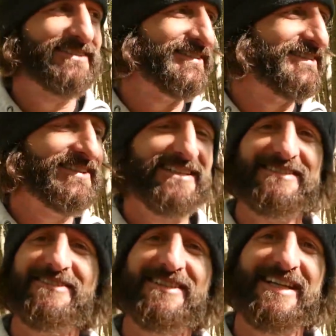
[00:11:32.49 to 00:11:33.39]
So she
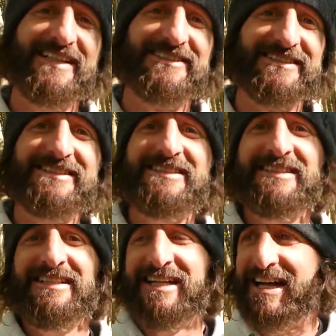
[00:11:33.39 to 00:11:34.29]
does love the nature,
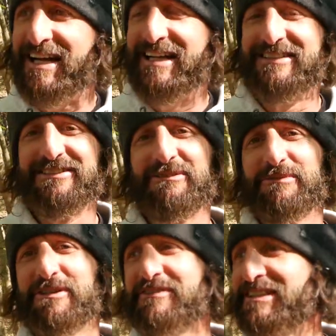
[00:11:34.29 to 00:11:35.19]
and so
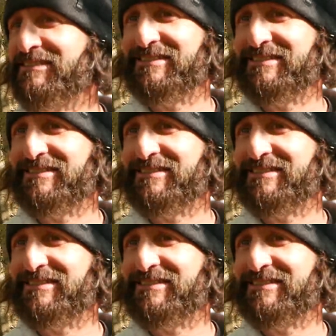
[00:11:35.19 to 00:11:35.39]
we're moving.